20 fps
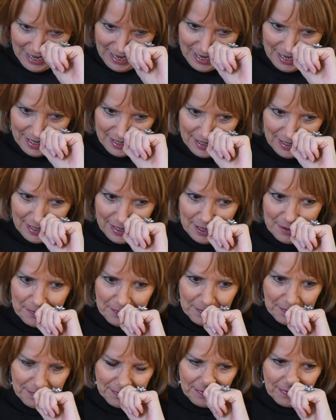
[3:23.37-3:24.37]
And
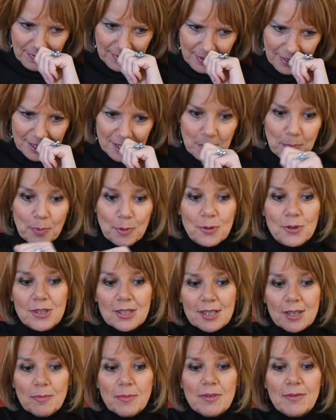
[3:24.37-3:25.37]
um, I suppose
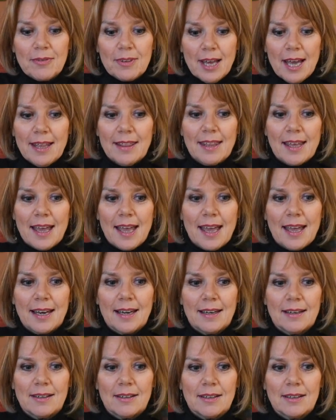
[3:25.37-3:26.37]
some of that
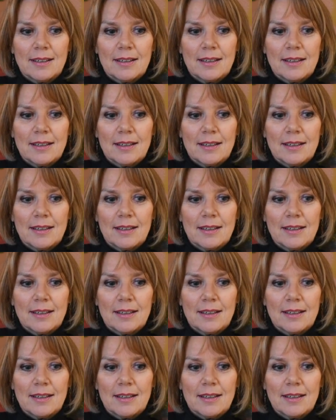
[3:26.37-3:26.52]
then,